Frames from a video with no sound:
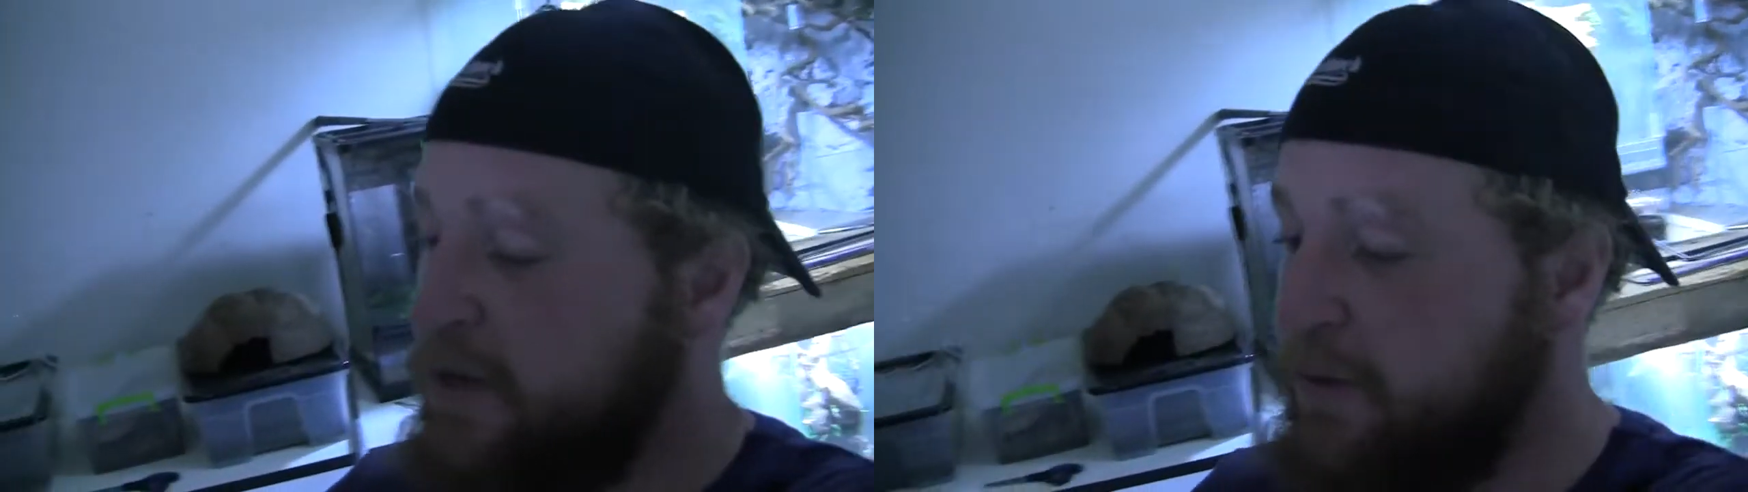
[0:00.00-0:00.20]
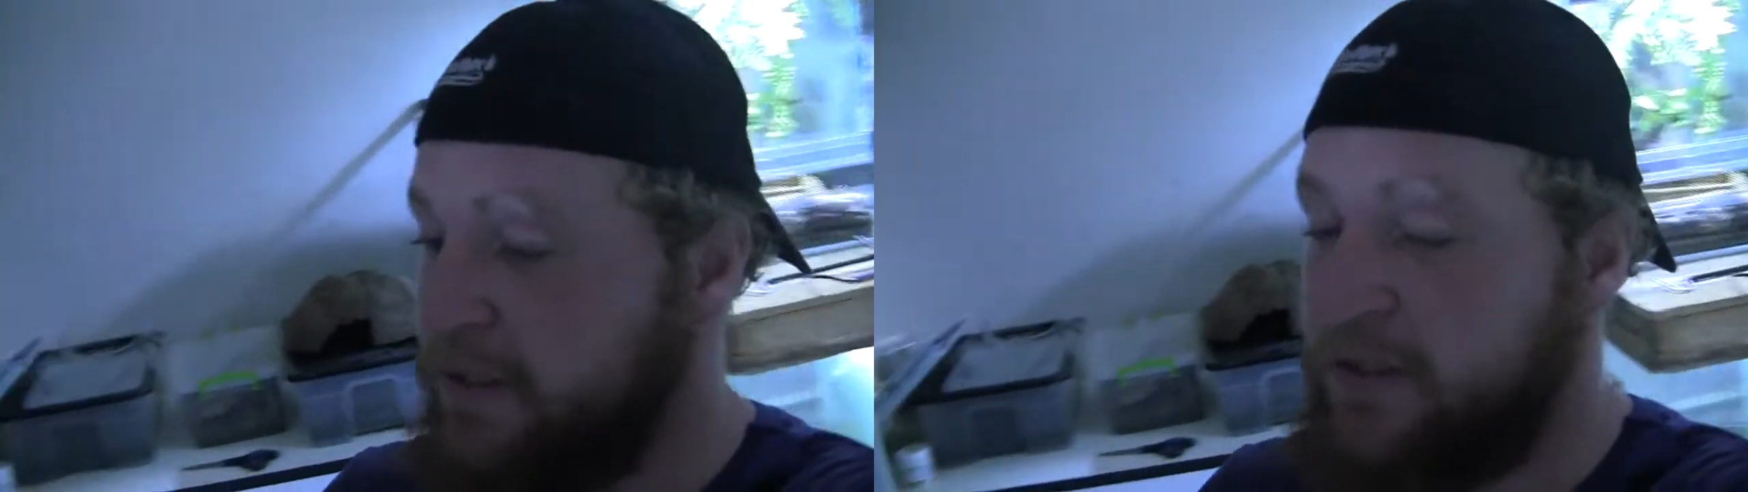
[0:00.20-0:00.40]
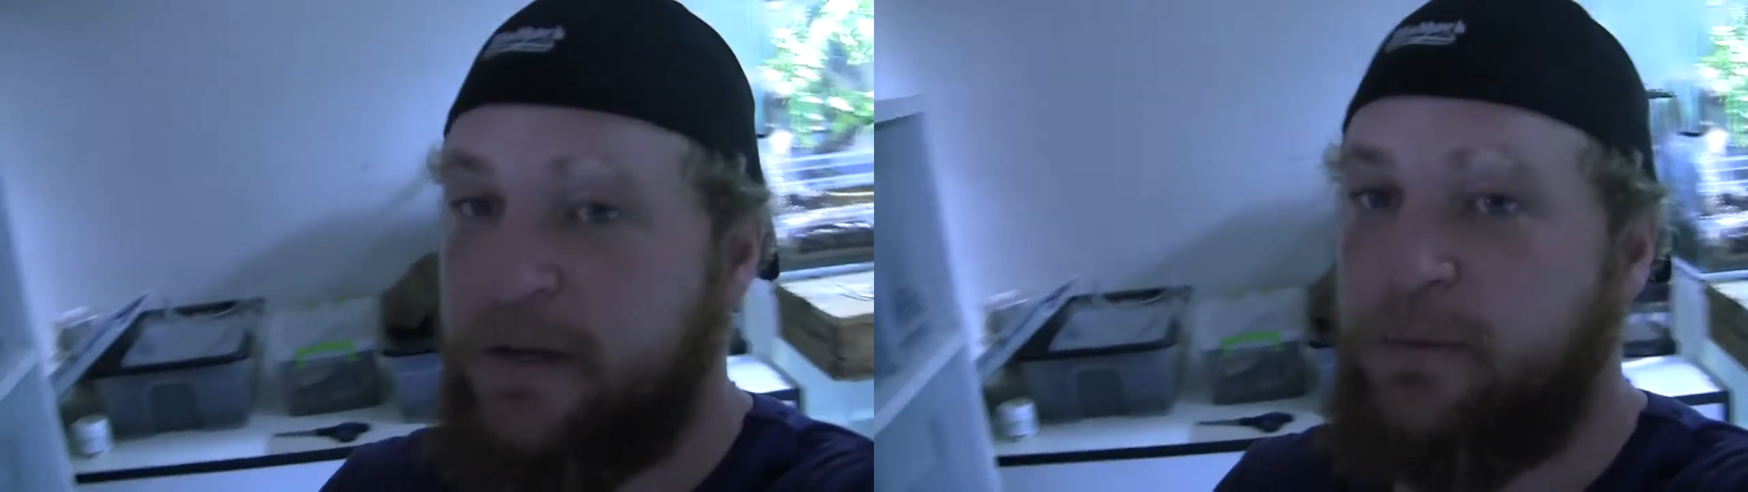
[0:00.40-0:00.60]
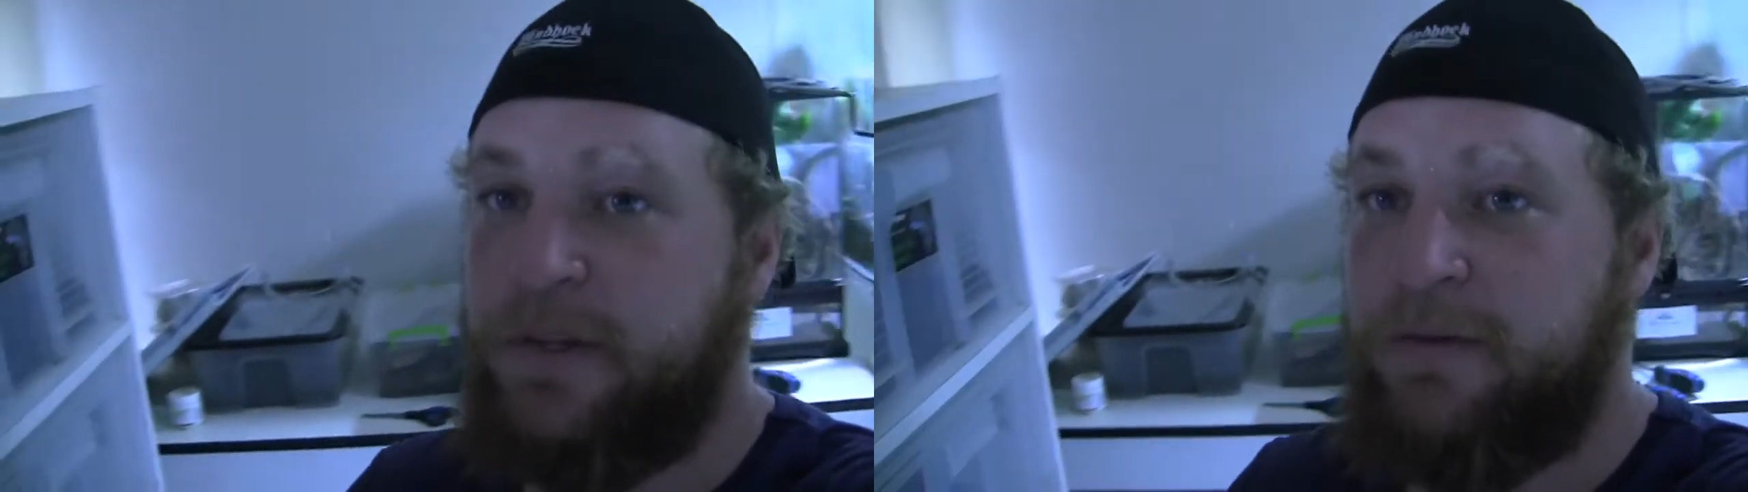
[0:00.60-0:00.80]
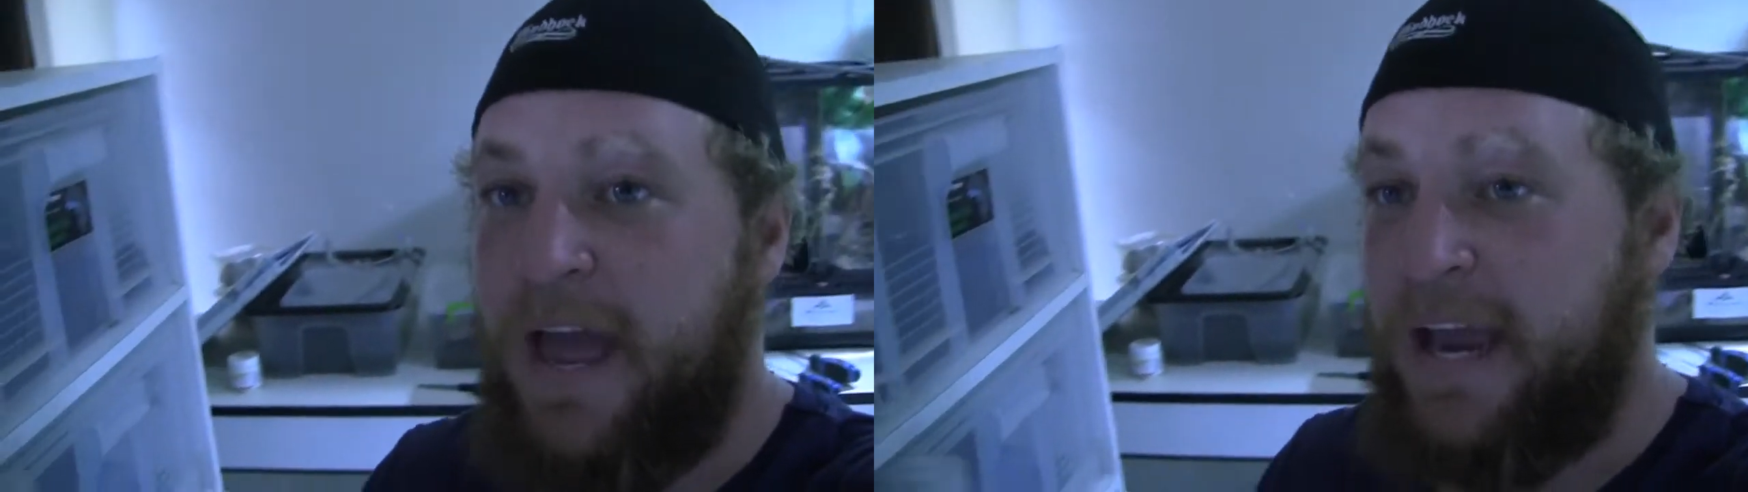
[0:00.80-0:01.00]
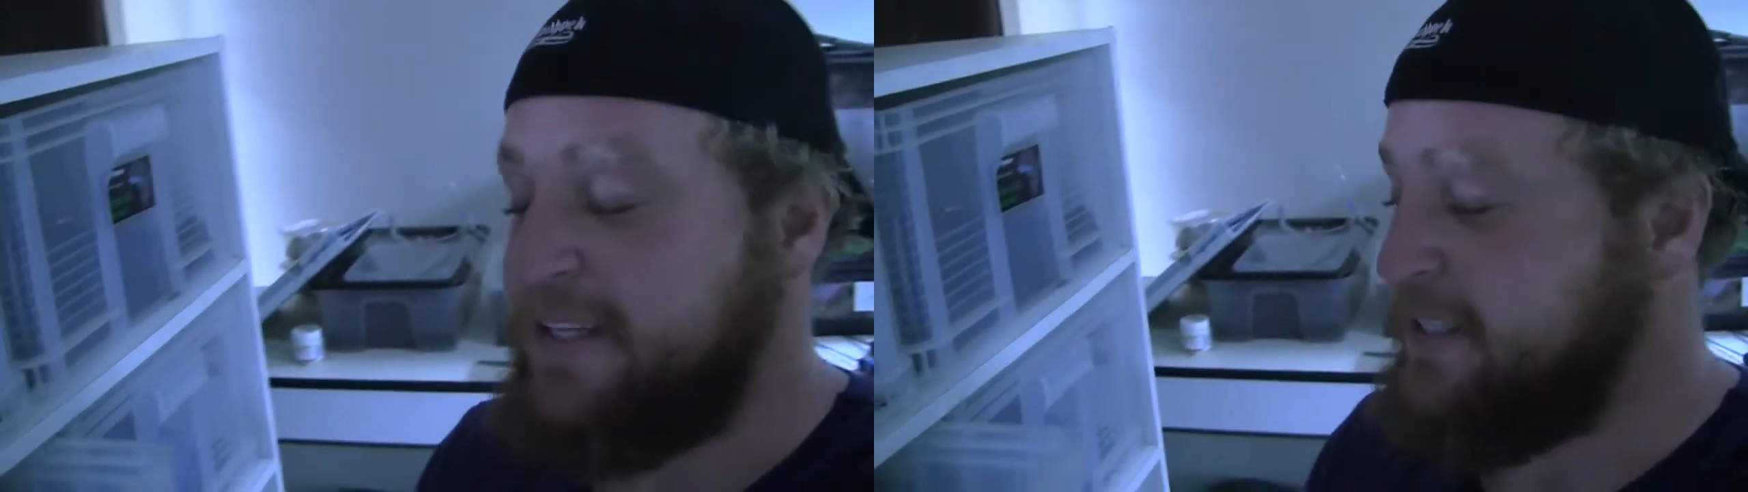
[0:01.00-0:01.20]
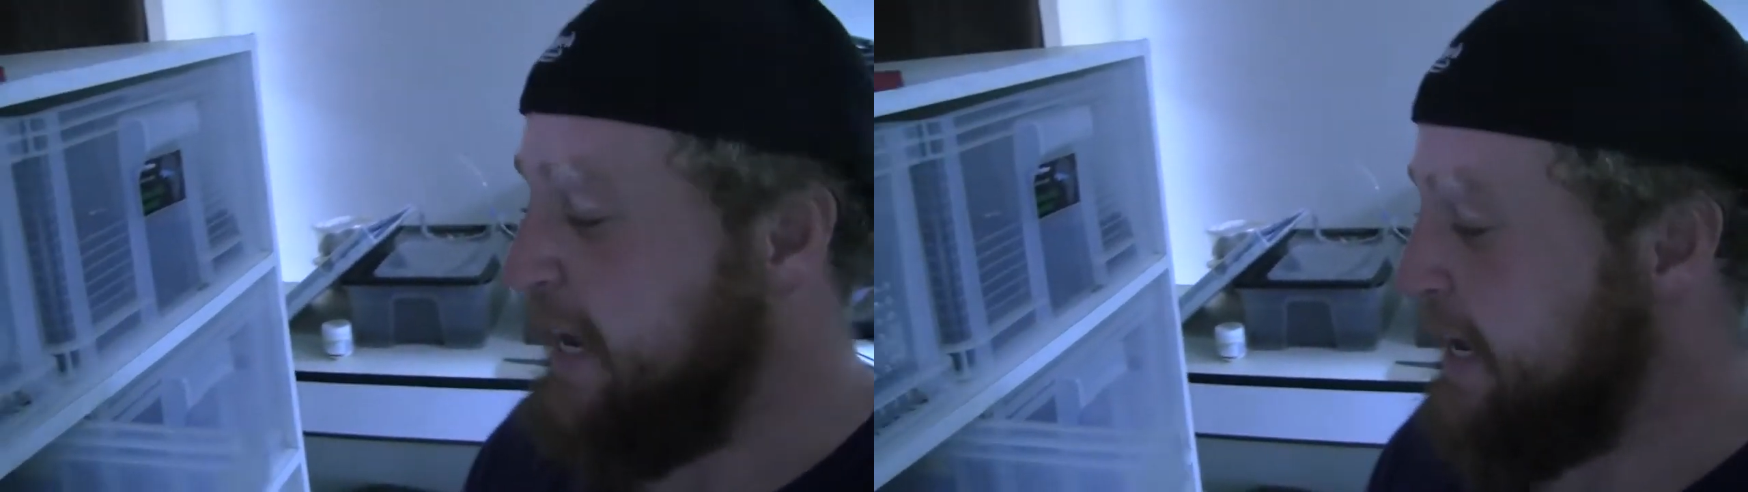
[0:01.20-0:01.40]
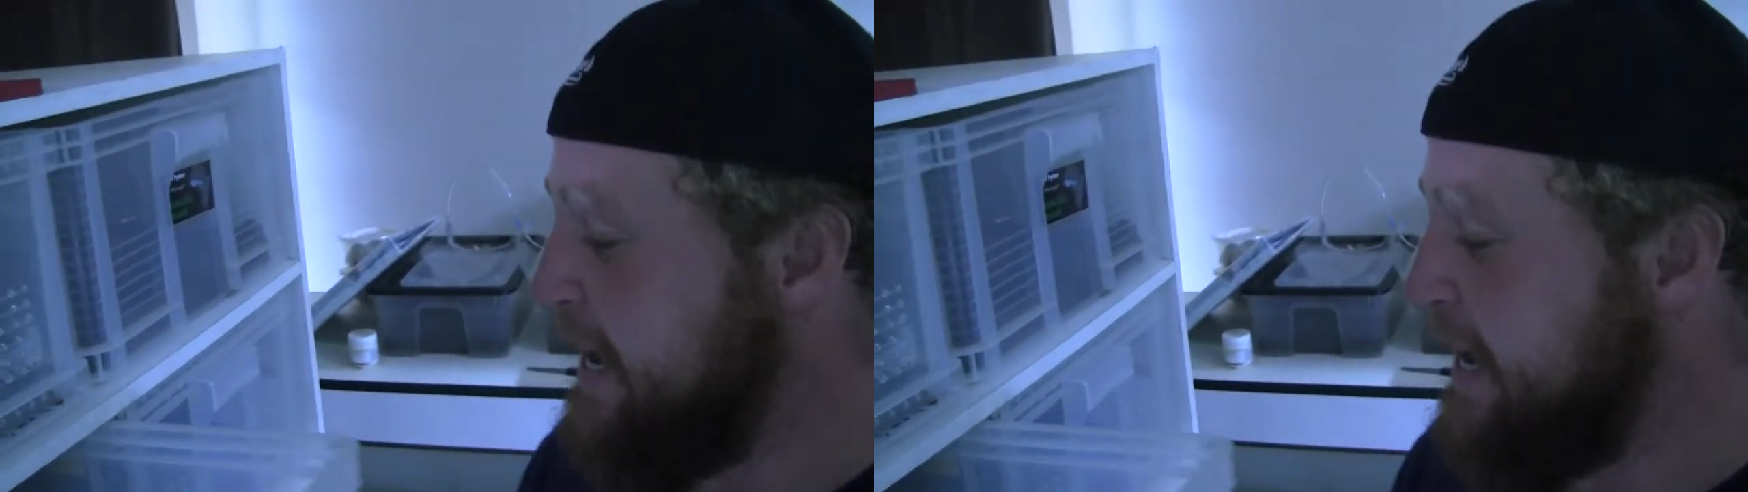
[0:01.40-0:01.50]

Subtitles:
quick look at what the rack is like